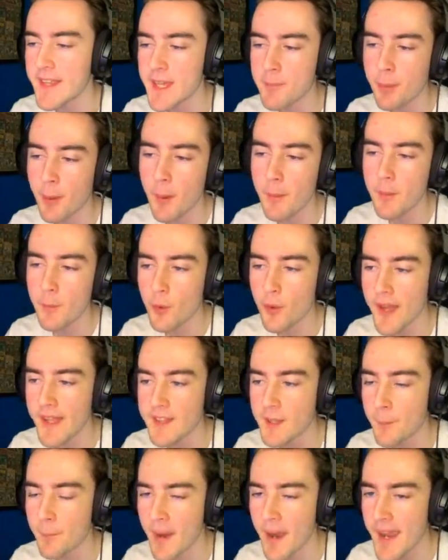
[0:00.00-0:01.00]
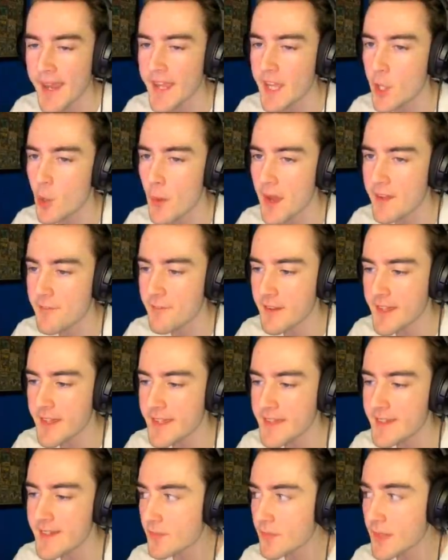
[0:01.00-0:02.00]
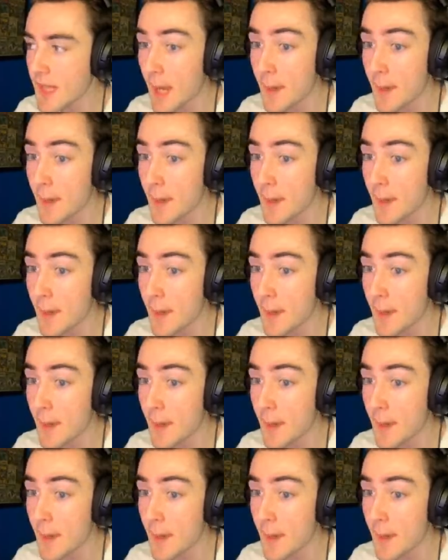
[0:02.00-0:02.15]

he probably will end up buying a U A V.